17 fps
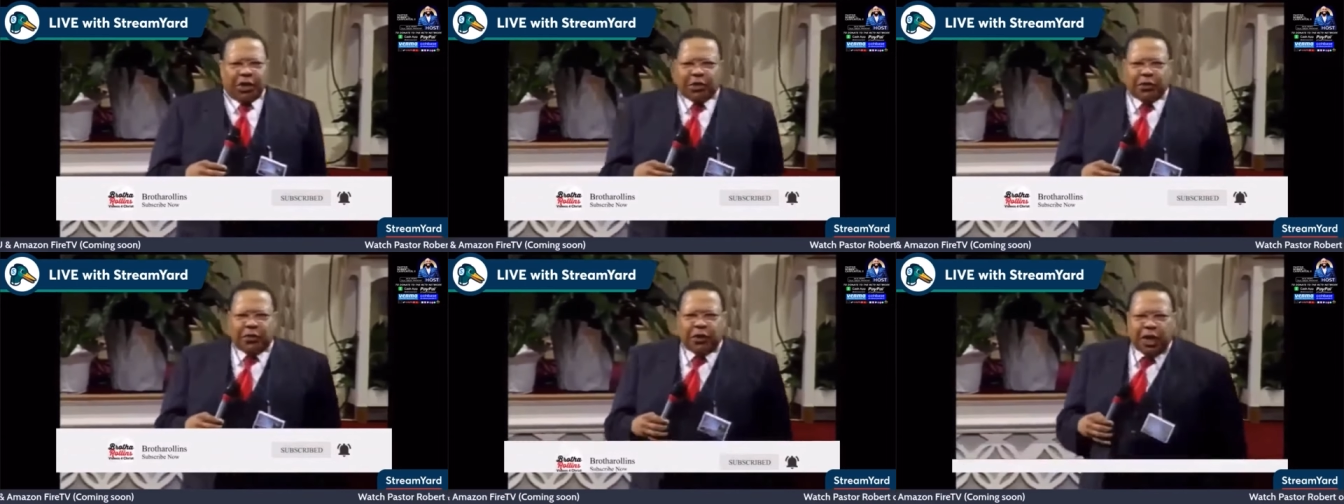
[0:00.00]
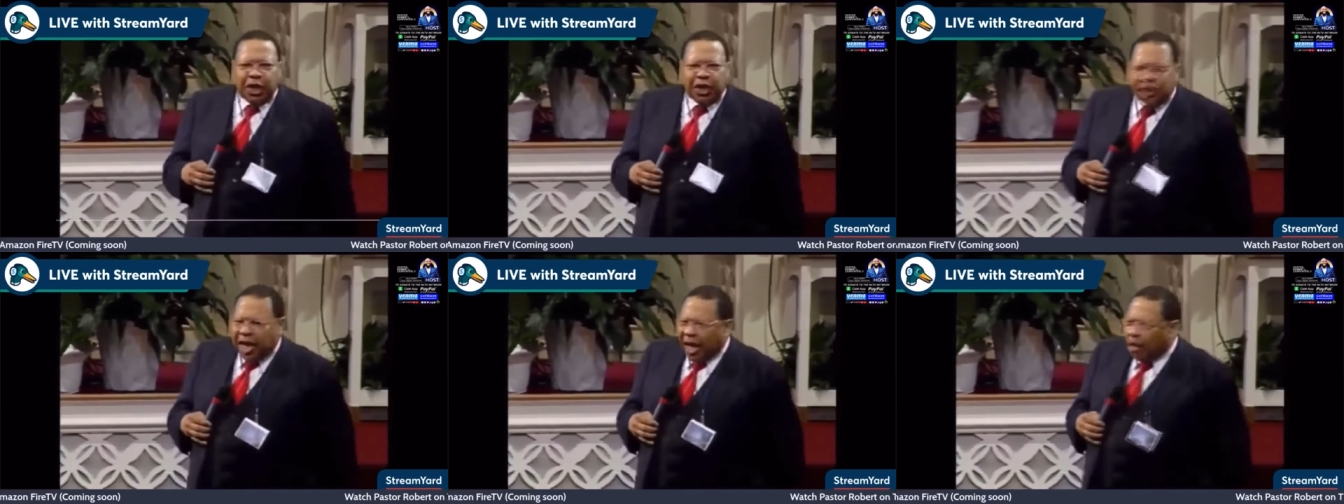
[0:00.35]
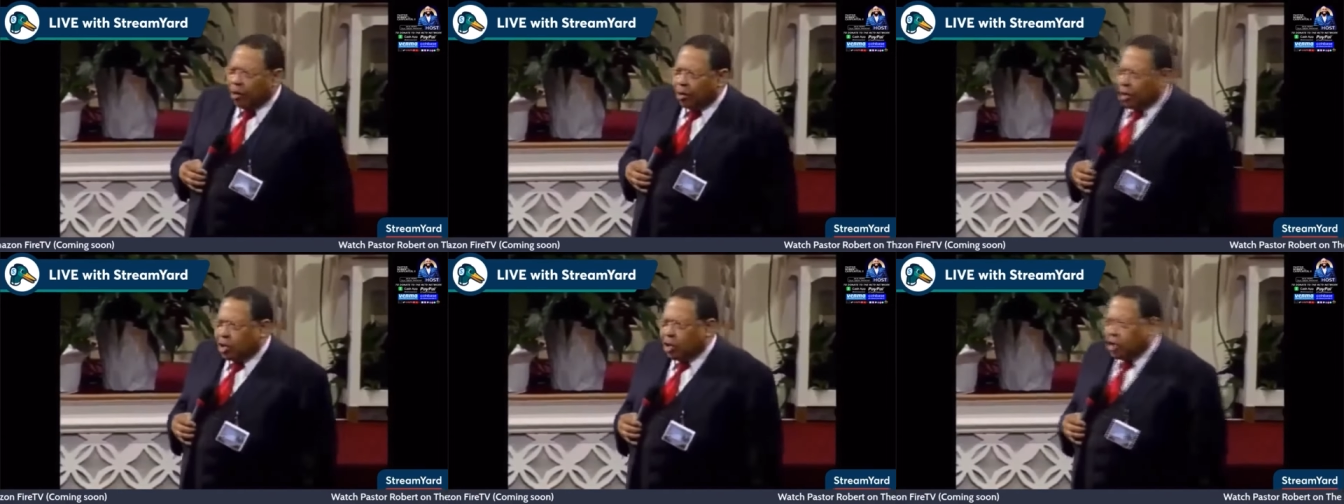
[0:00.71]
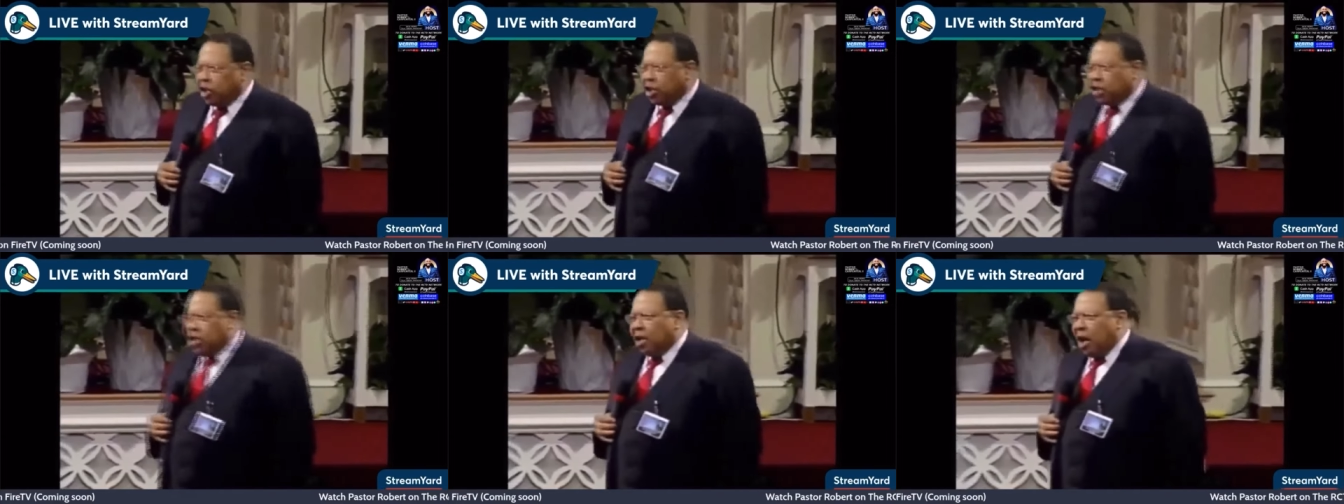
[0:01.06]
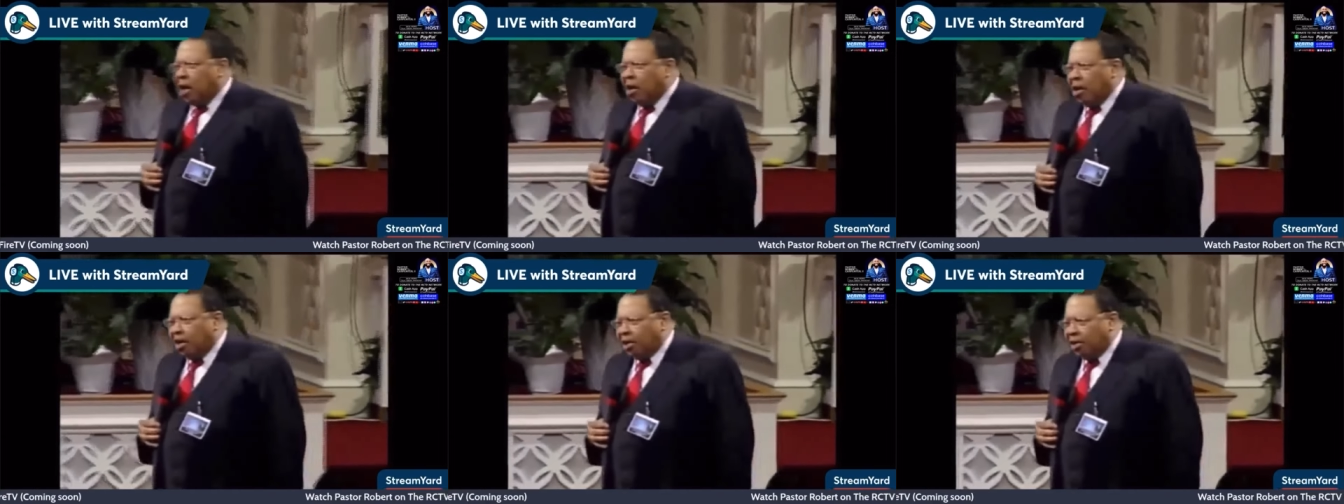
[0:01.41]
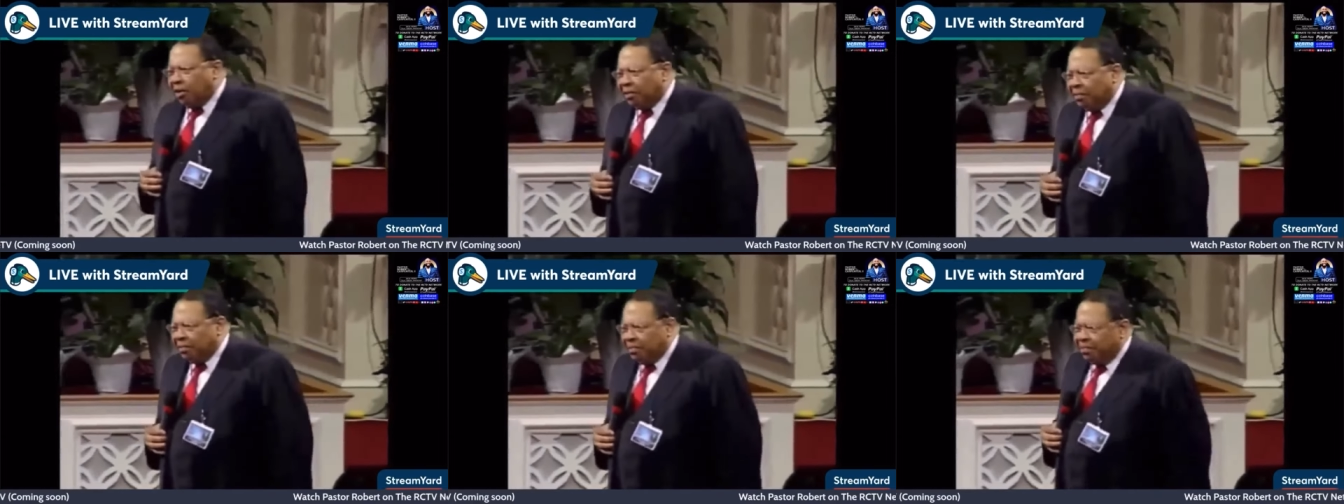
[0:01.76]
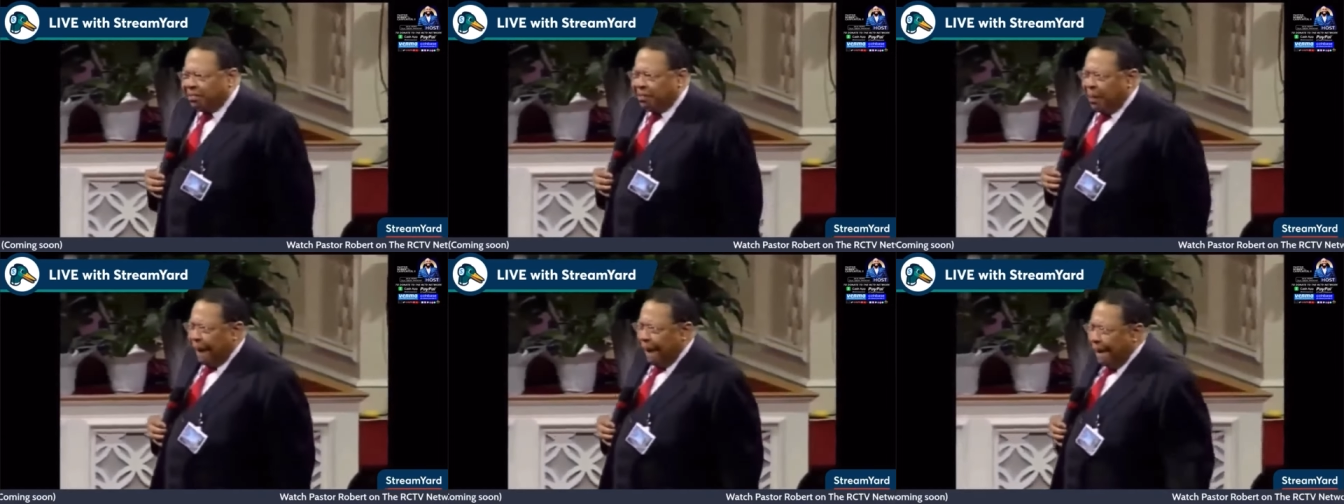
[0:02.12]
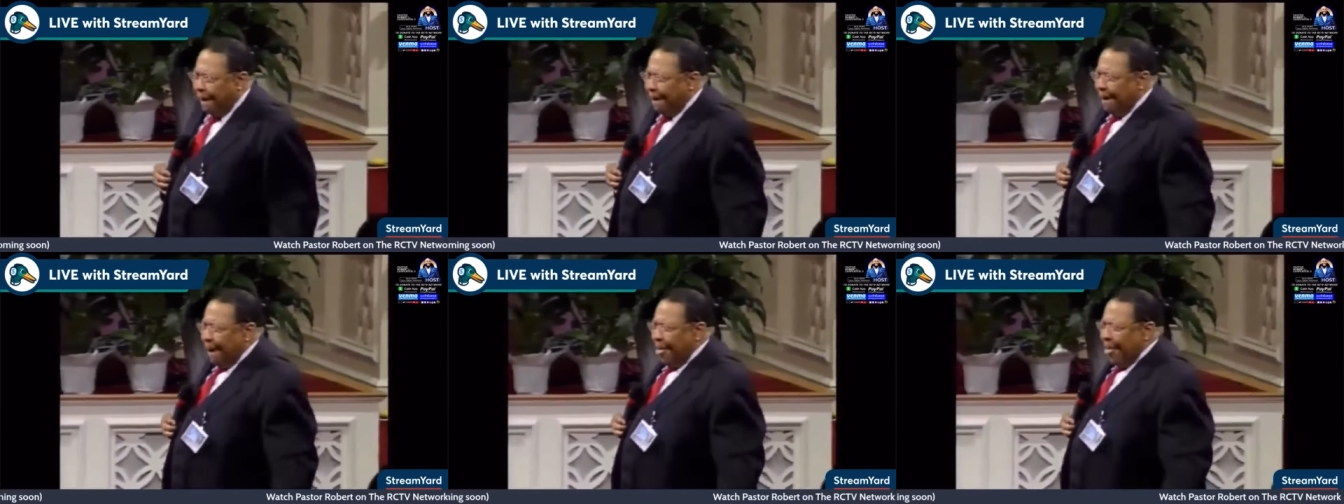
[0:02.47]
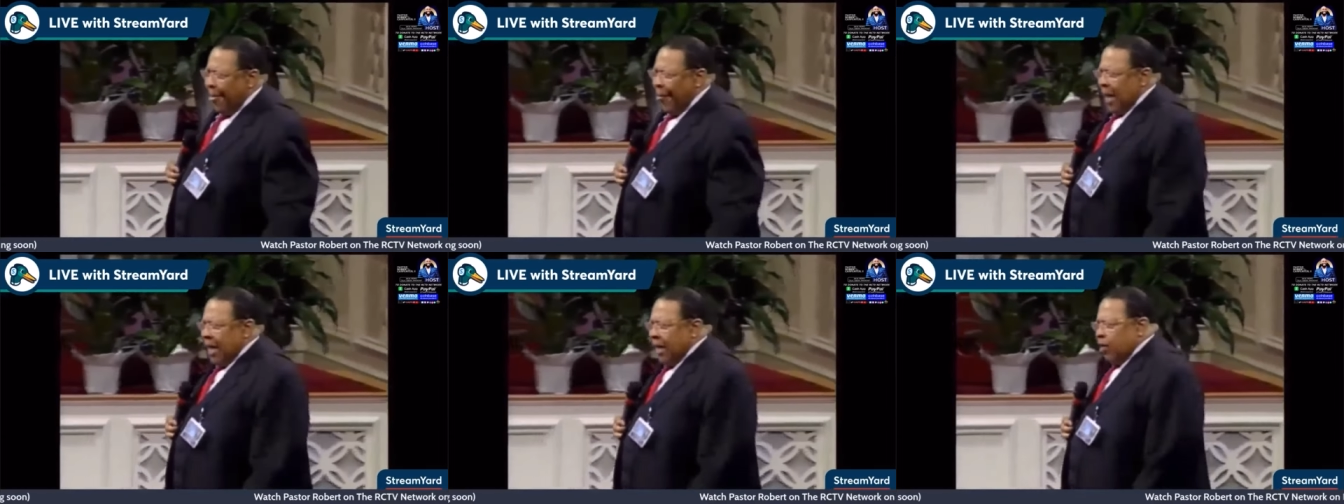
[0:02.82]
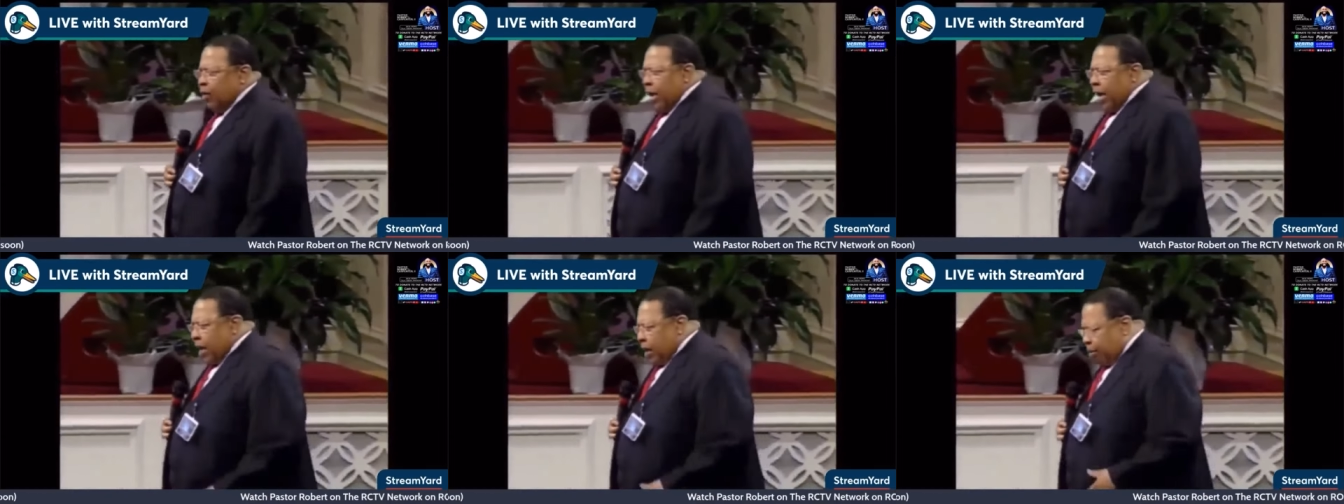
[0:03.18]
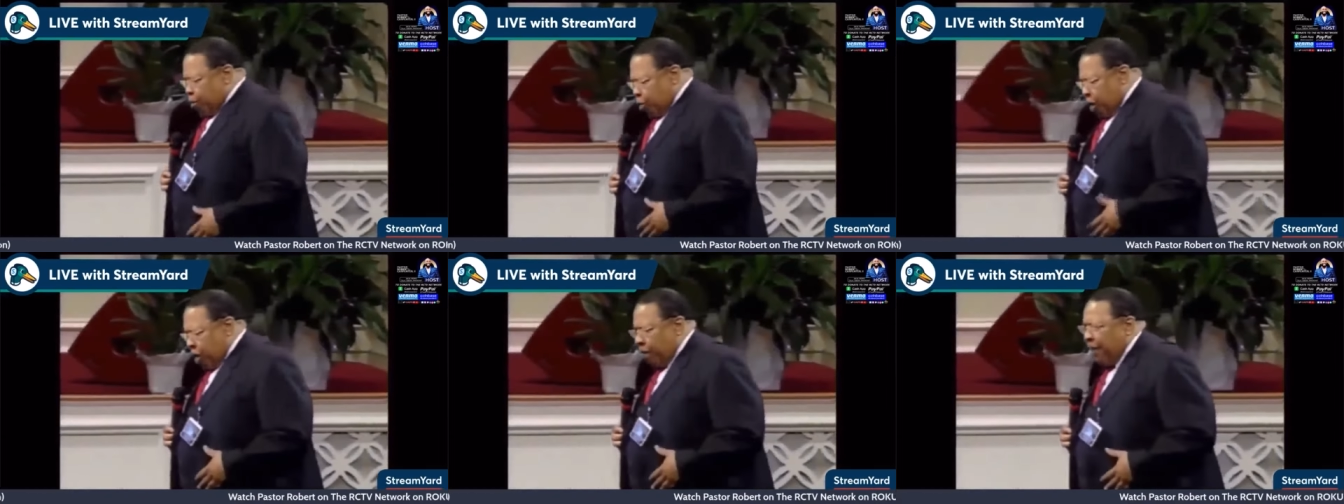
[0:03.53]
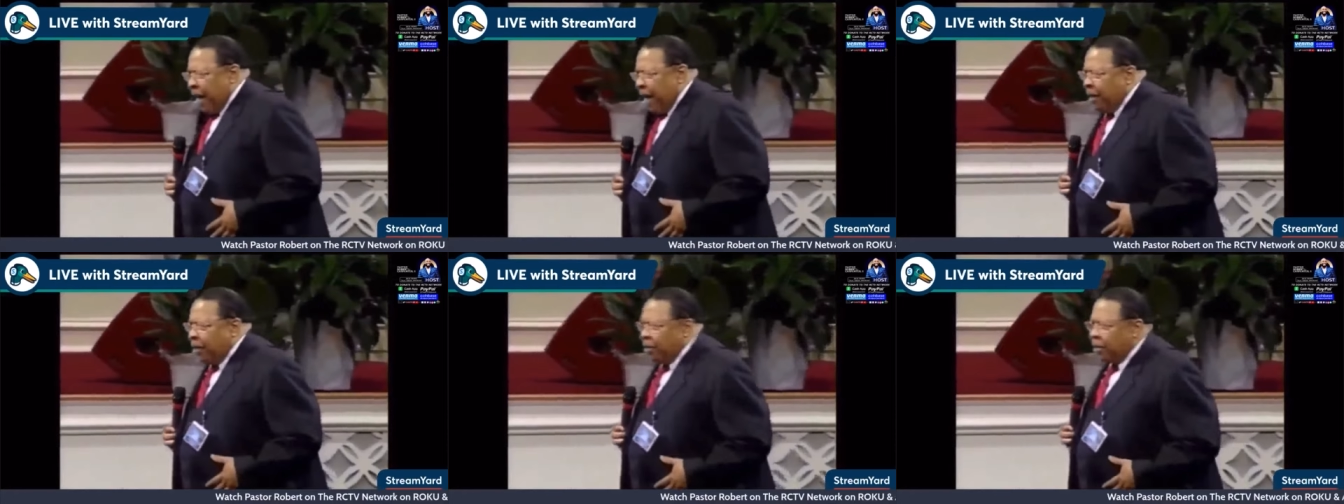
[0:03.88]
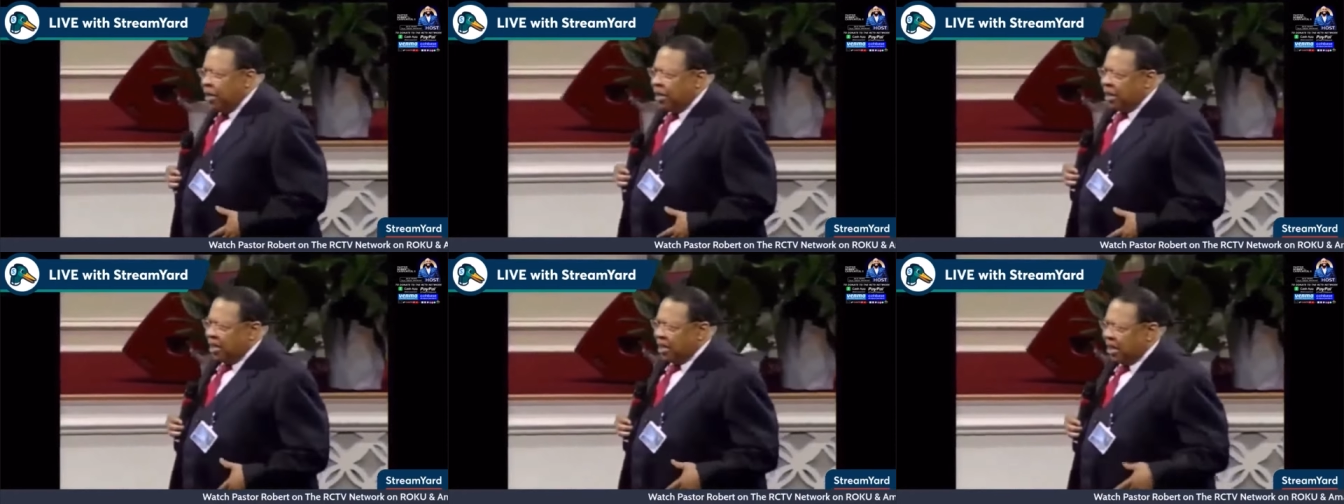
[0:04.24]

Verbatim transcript: of his furniture out on the church lawn trying to put him out.